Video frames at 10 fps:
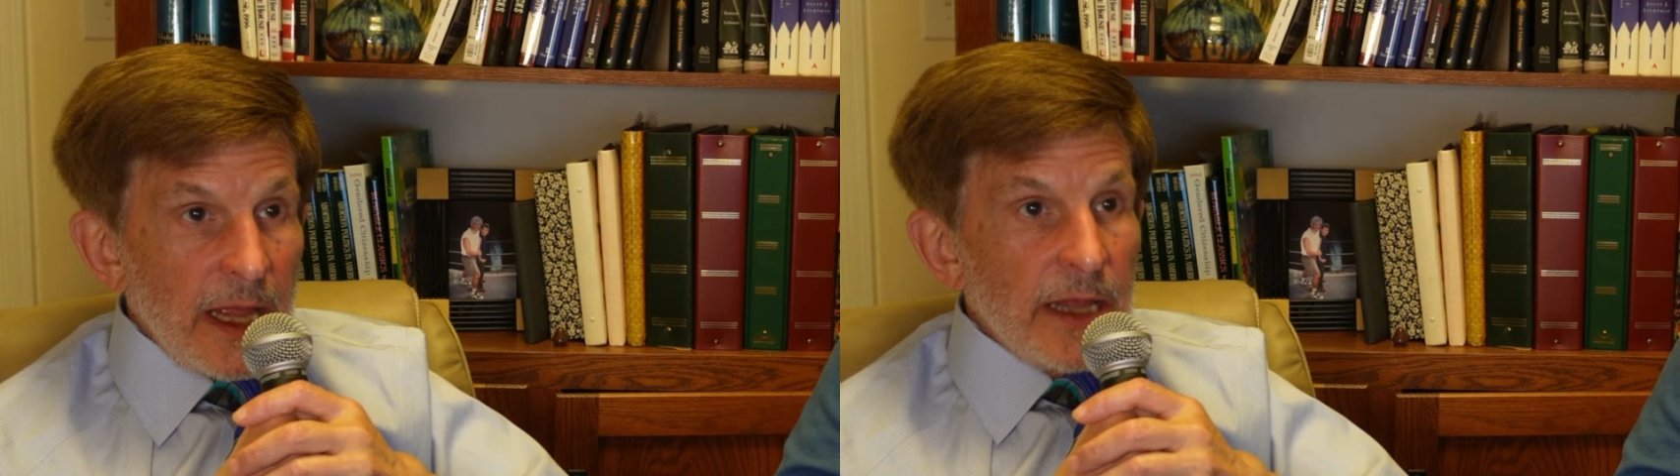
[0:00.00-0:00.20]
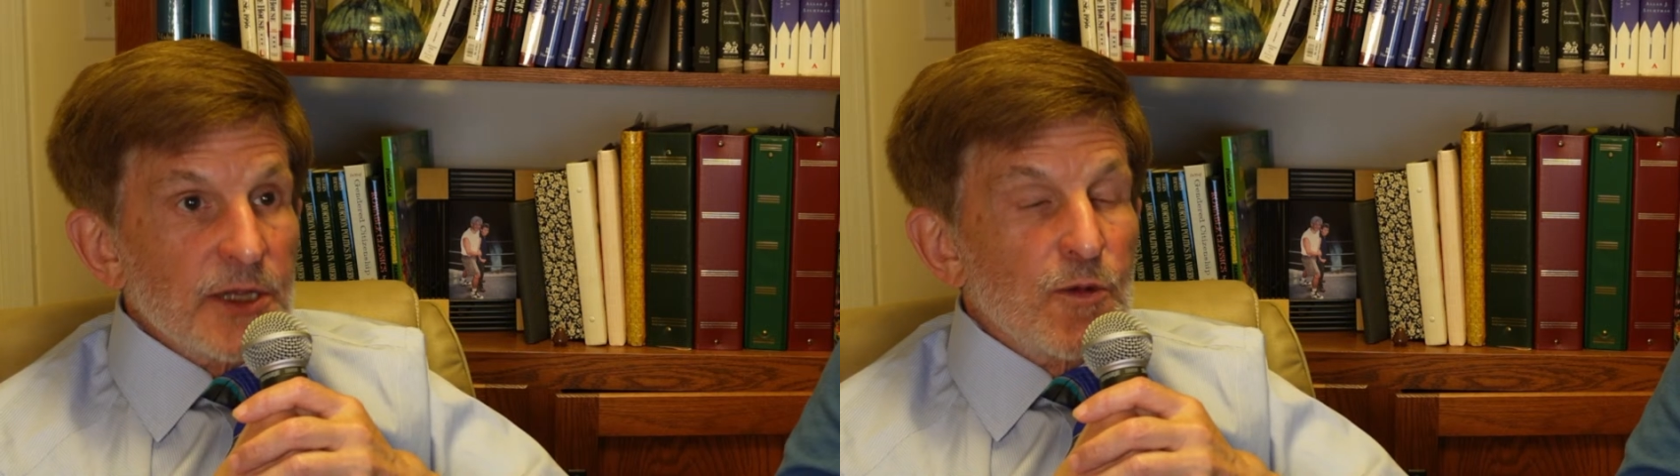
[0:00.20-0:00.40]

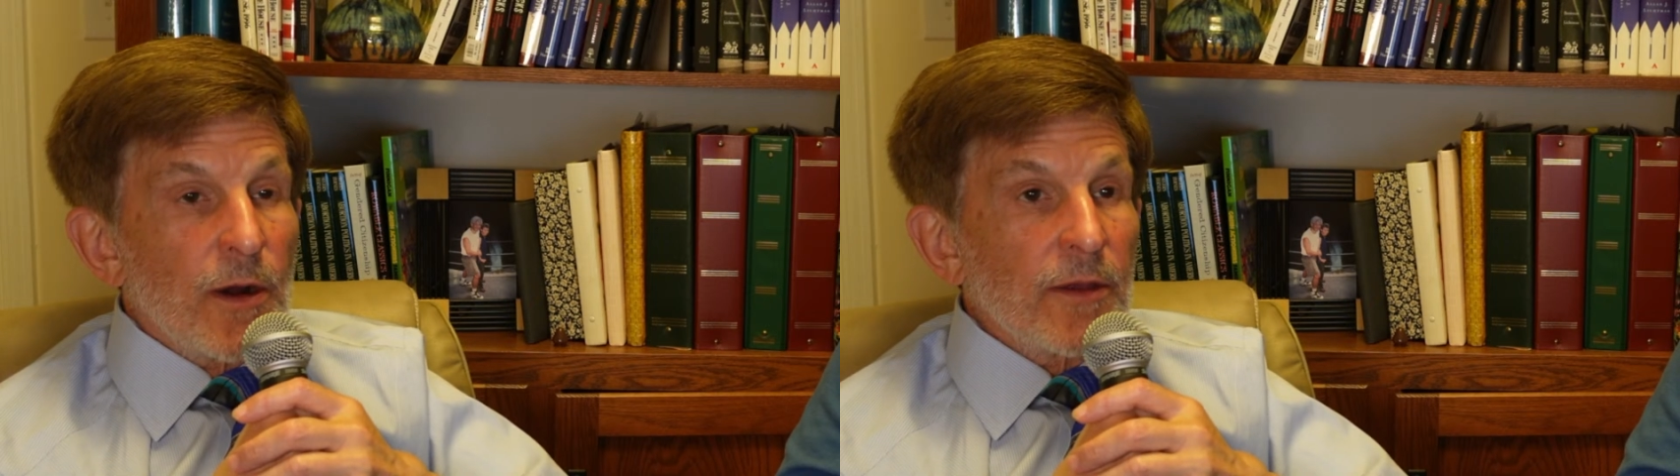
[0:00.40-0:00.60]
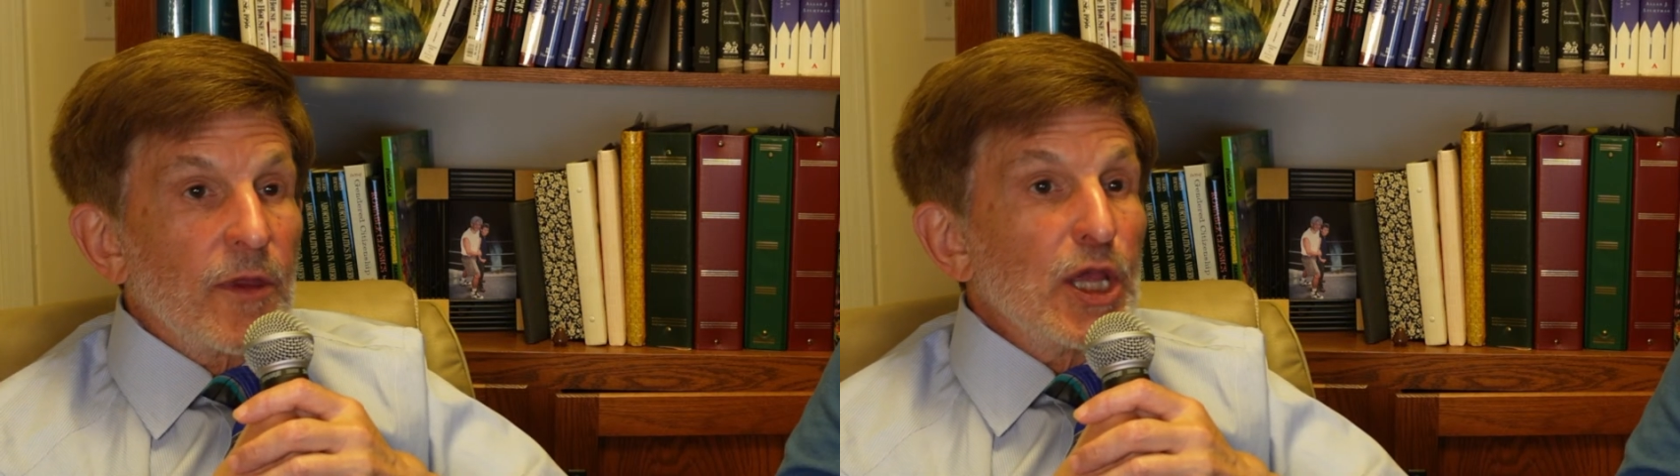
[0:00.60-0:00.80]
is
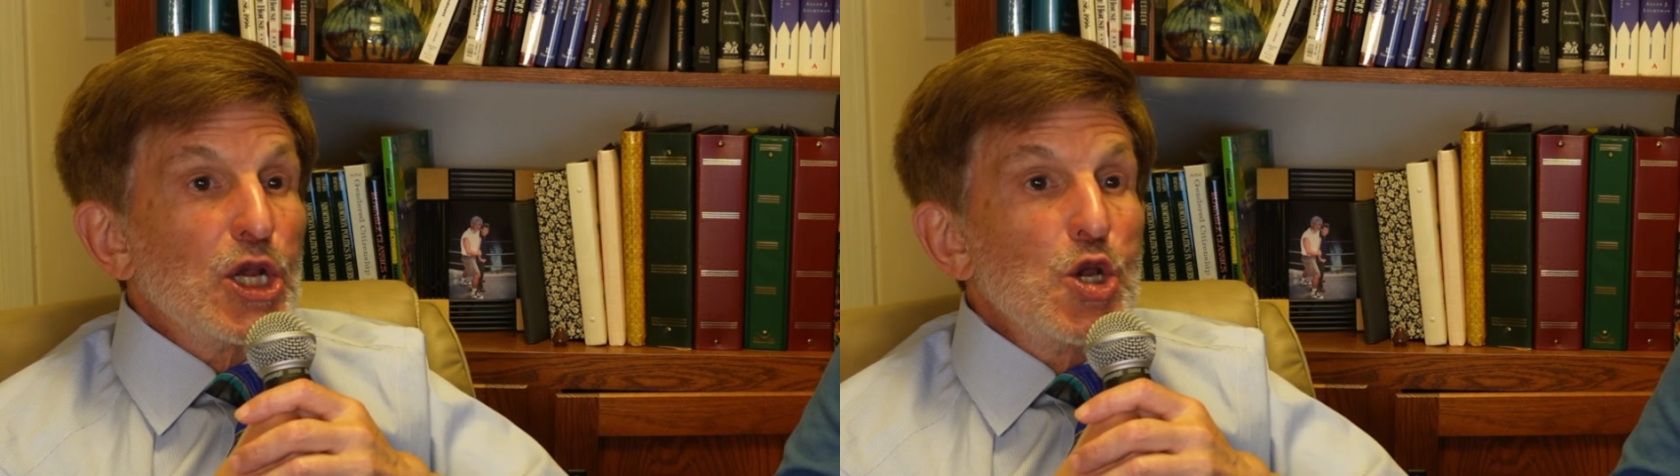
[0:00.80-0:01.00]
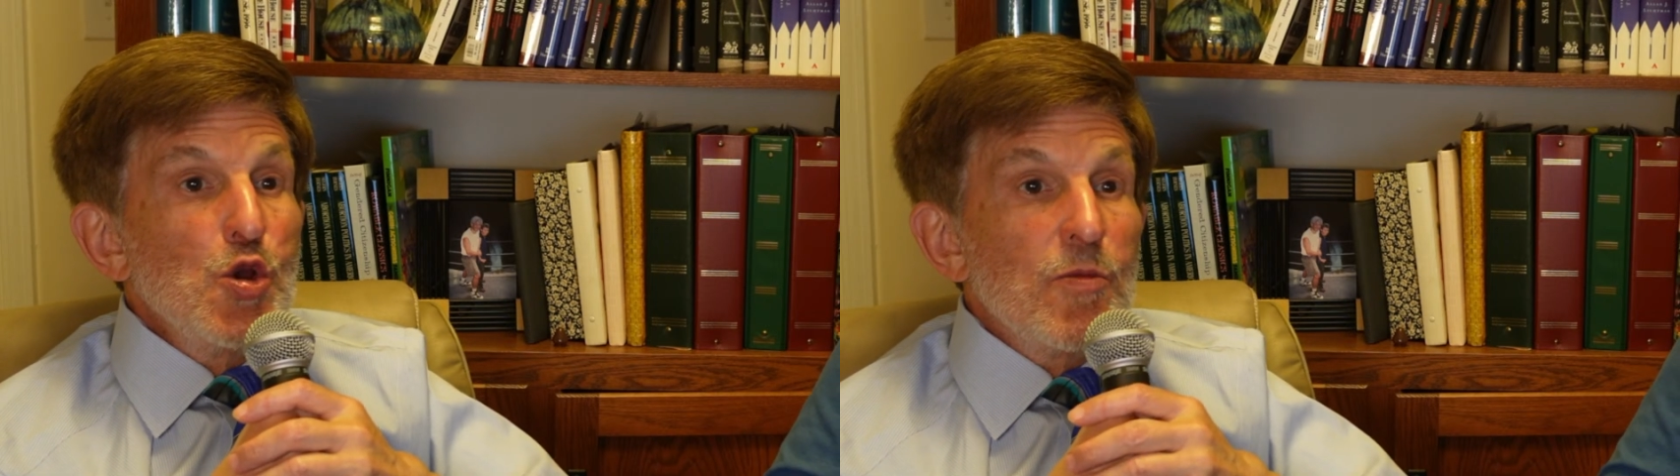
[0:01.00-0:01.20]
one of the
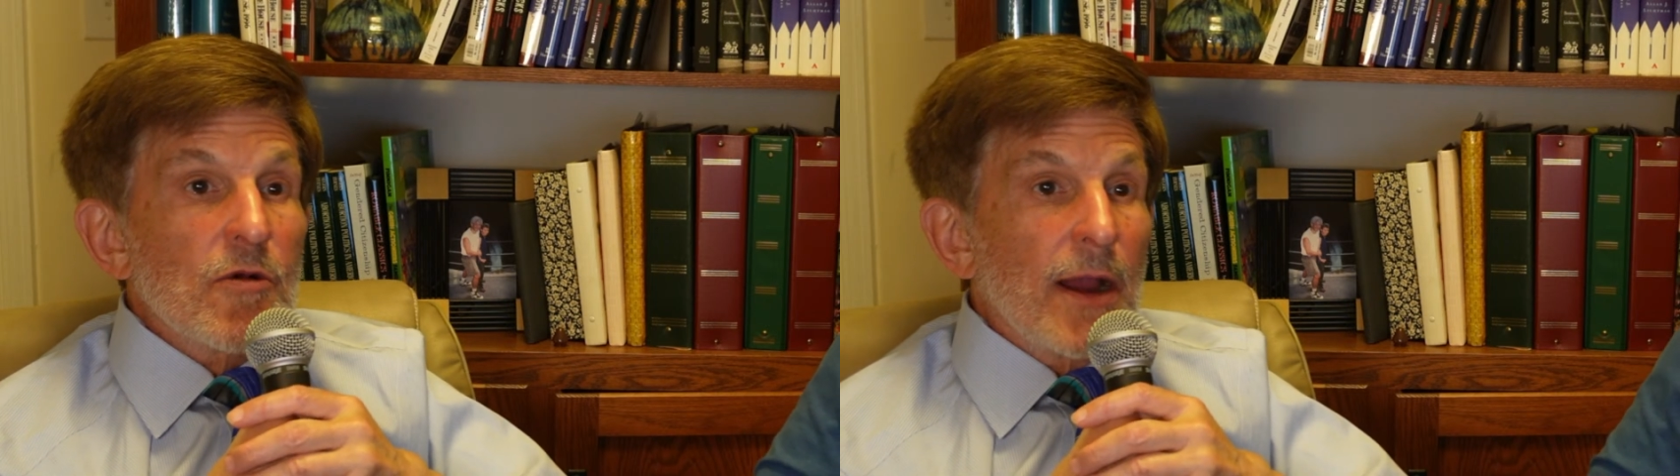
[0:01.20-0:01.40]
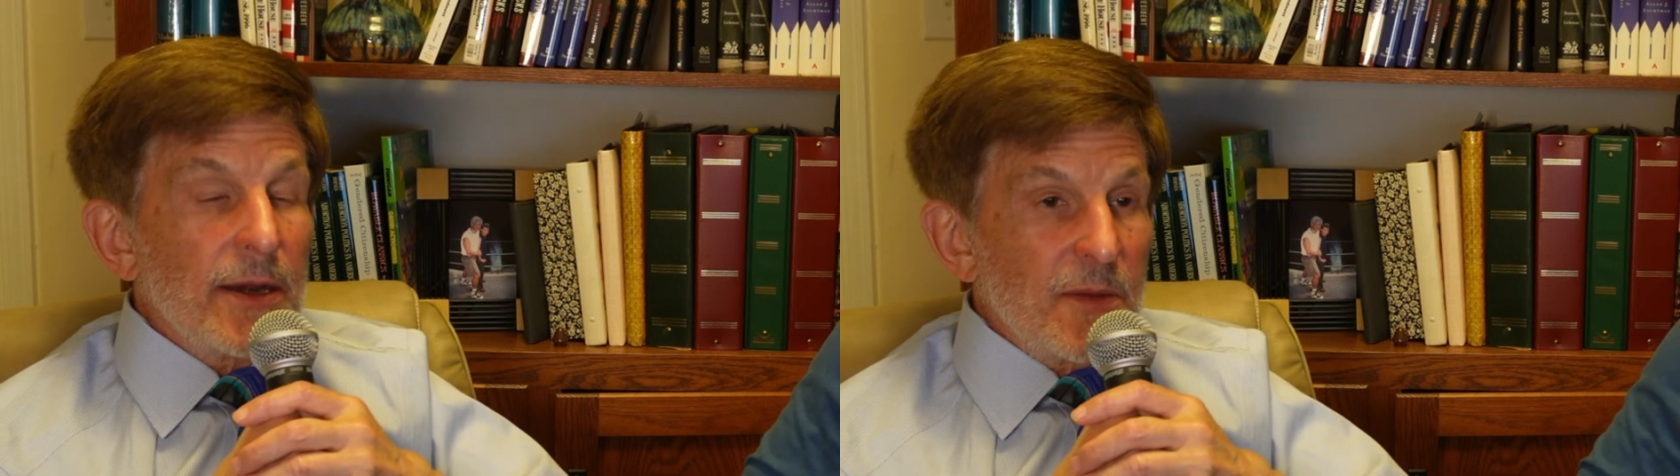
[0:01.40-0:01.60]

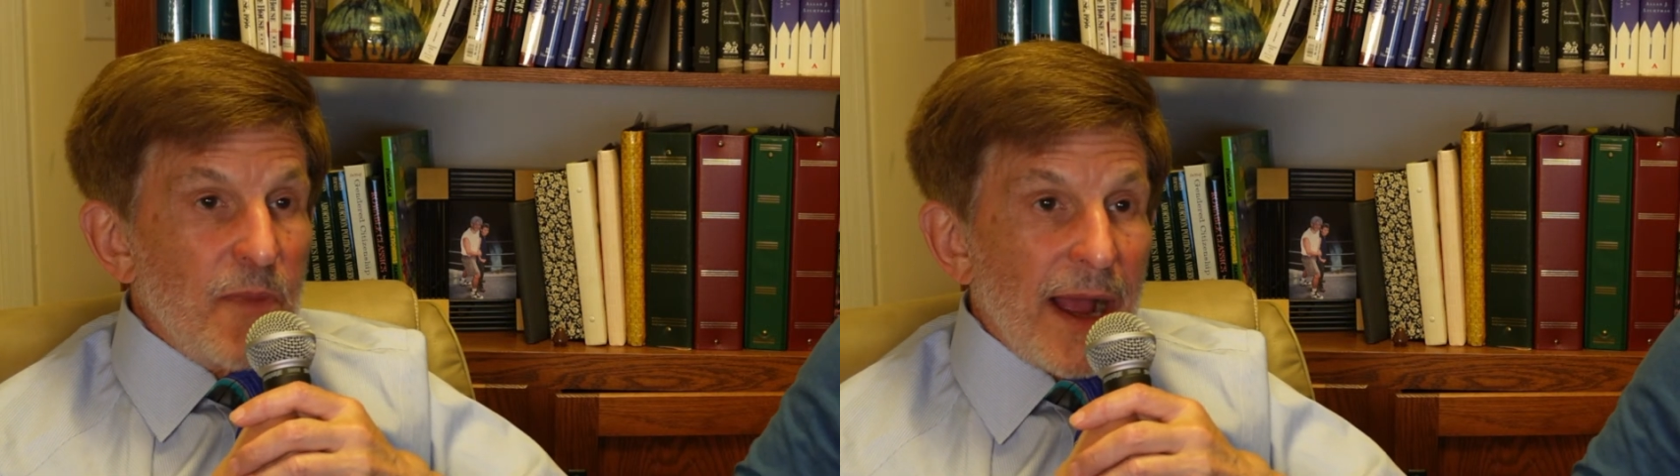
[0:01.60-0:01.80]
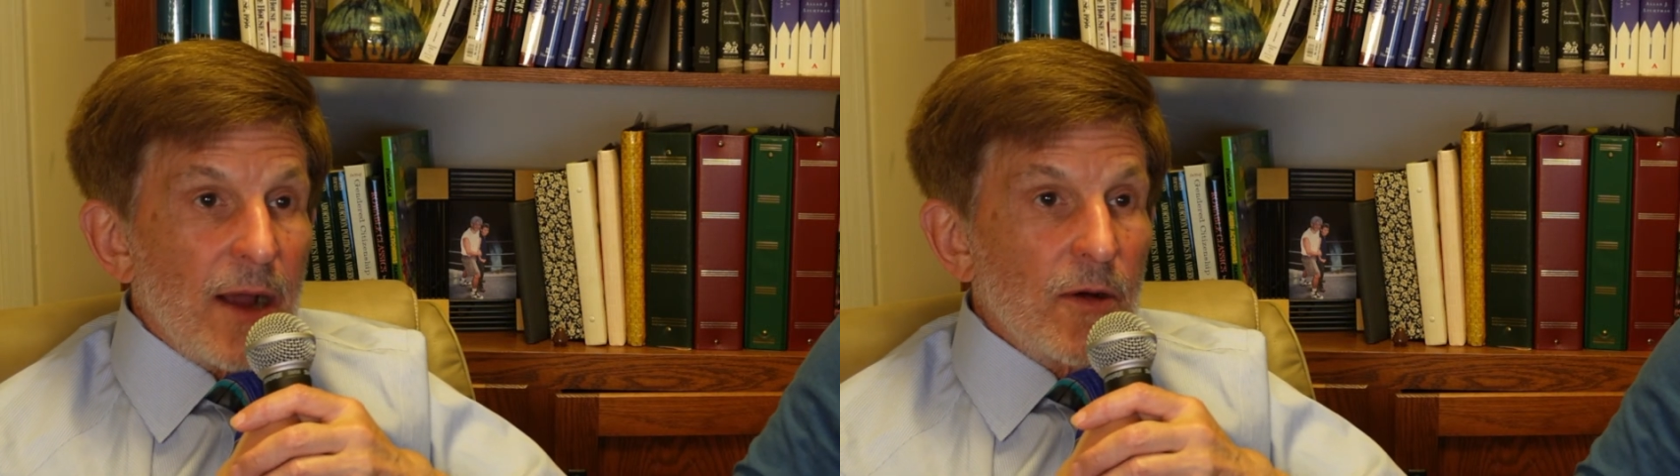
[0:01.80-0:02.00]
enumerated
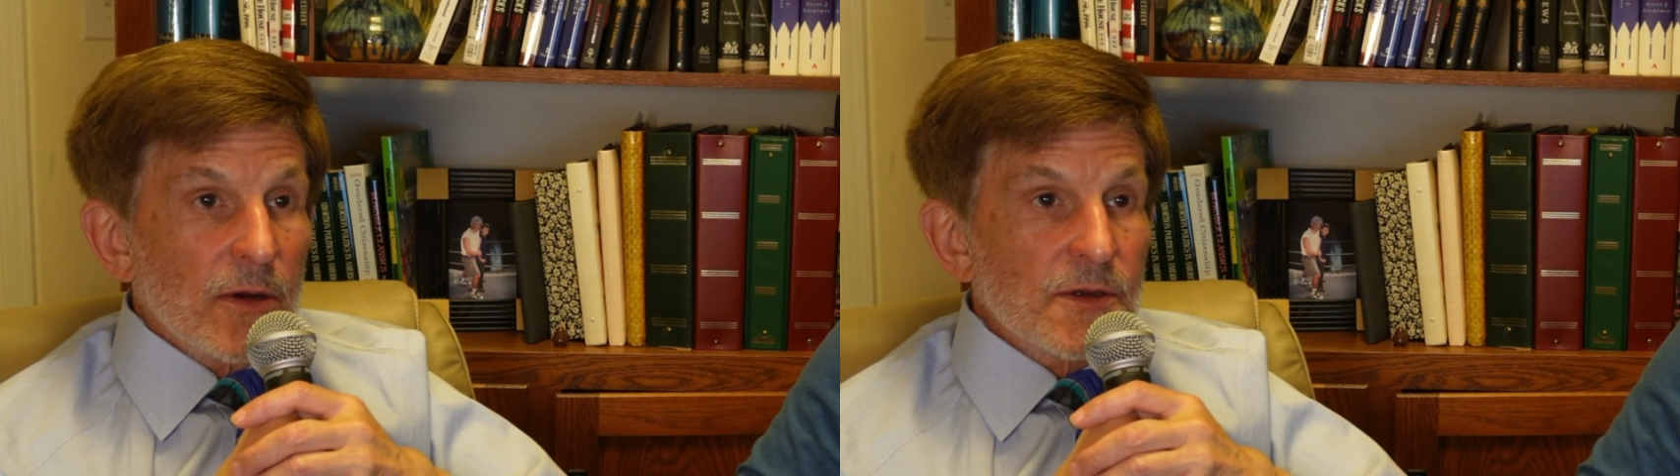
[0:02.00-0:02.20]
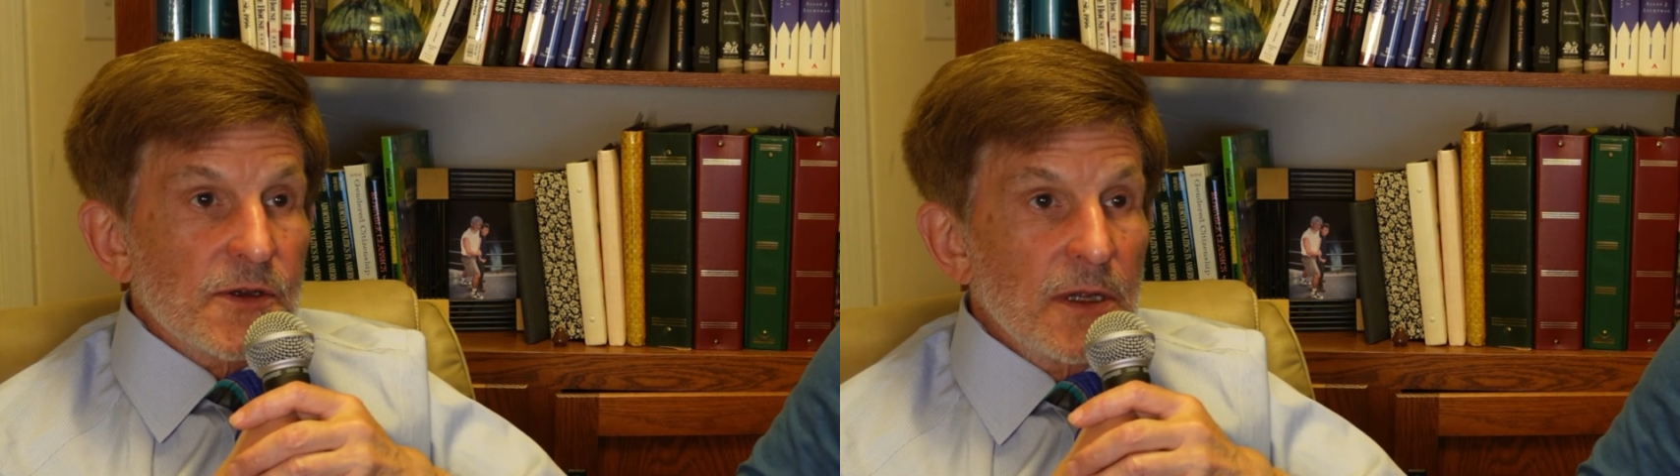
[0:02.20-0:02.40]

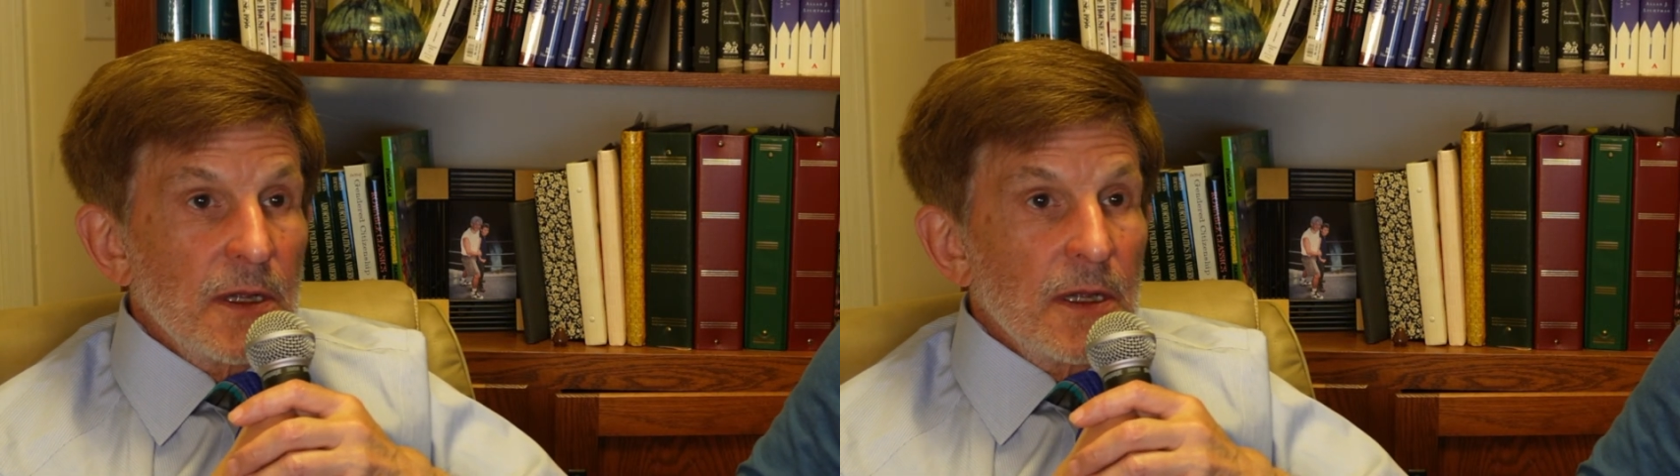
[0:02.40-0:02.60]
powers